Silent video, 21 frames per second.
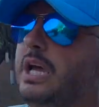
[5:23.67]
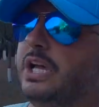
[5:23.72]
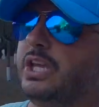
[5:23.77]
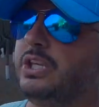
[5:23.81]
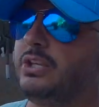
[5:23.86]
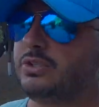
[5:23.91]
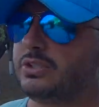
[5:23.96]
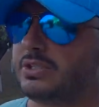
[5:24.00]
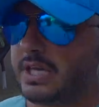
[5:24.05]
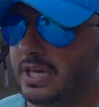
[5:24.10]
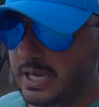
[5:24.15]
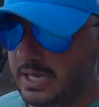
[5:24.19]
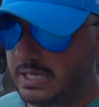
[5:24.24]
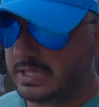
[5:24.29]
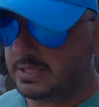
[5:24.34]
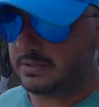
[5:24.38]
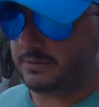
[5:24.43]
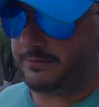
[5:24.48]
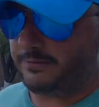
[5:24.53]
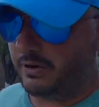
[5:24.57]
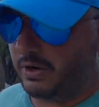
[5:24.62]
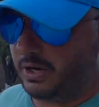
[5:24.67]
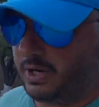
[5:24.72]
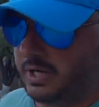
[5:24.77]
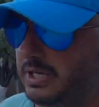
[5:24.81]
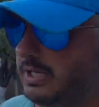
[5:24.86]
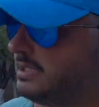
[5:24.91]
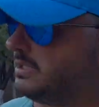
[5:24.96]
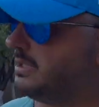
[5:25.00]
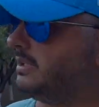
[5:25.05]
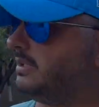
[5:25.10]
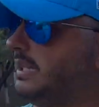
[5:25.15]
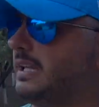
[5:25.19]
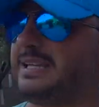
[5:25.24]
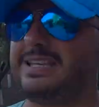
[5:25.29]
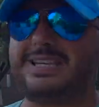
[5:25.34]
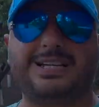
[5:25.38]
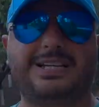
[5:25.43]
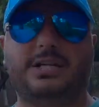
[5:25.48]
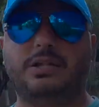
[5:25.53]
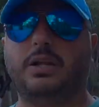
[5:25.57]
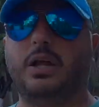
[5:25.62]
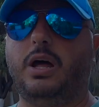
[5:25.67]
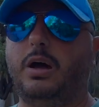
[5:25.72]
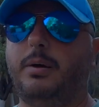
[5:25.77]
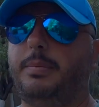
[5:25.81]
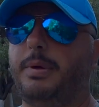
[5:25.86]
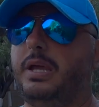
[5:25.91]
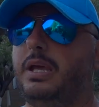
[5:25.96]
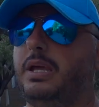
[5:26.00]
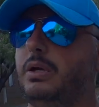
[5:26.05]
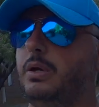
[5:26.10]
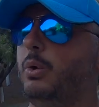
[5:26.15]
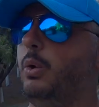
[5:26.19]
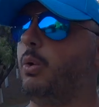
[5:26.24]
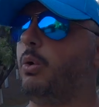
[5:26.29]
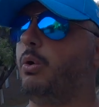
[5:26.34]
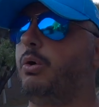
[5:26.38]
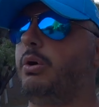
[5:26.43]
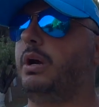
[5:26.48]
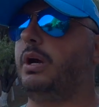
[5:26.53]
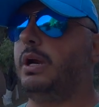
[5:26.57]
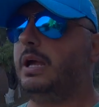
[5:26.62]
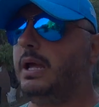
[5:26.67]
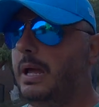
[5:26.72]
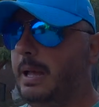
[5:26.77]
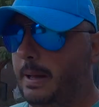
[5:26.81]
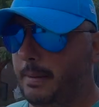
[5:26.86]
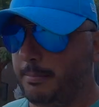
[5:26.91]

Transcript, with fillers: You can't find like clubbing or